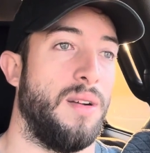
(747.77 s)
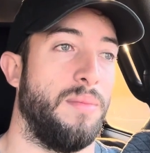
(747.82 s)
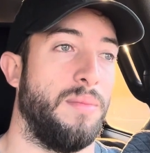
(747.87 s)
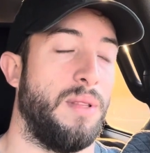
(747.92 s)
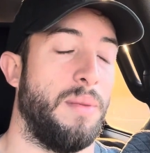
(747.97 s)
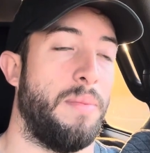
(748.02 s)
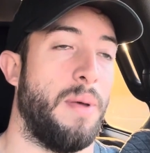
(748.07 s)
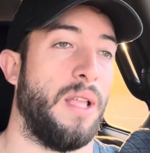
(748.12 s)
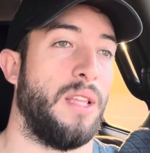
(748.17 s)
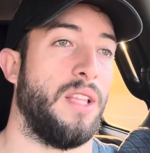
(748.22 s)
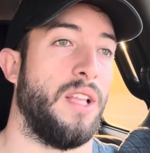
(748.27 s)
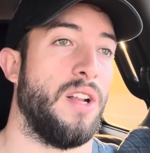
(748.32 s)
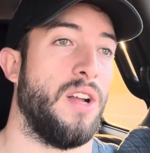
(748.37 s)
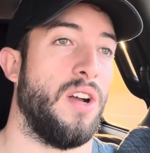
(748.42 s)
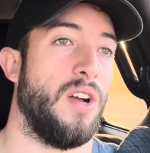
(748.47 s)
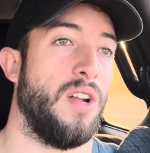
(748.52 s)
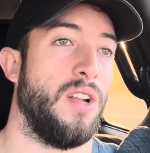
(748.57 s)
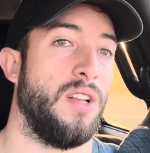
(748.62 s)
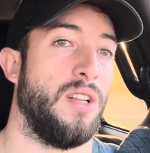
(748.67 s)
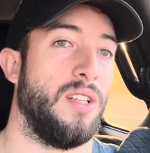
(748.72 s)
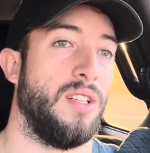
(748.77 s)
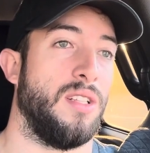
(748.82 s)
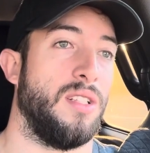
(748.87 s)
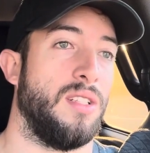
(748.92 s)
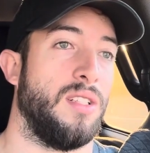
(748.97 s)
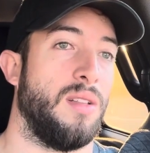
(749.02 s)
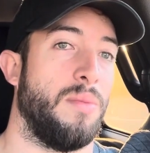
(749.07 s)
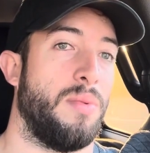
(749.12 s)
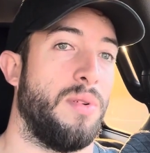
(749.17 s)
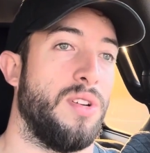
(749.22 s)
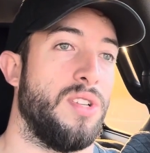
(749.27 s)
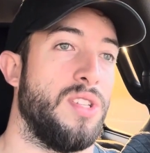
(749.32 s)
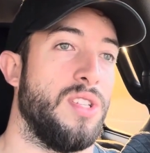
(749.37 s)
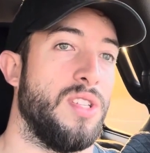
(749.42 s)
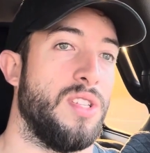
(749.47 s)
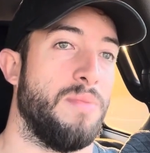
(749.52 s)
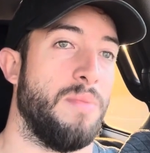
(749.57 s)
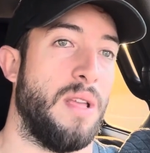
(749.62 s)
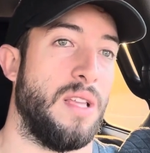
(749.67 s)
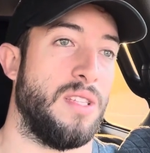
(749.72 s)
depending on the
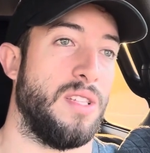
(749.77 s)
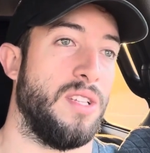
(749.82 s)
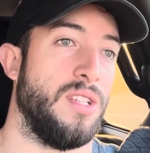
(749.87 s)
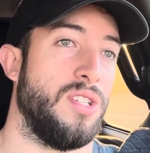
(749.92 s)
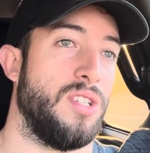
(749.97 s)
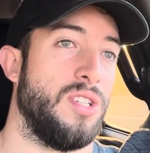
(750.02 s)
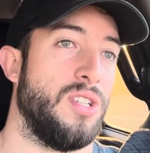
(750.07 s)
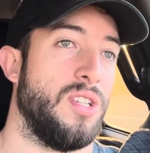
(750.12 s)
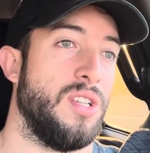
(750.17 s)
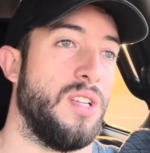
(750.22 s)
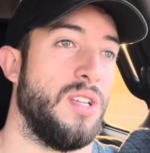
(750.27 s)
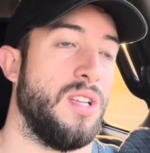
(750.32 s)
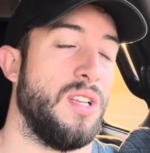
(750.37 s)
person's message.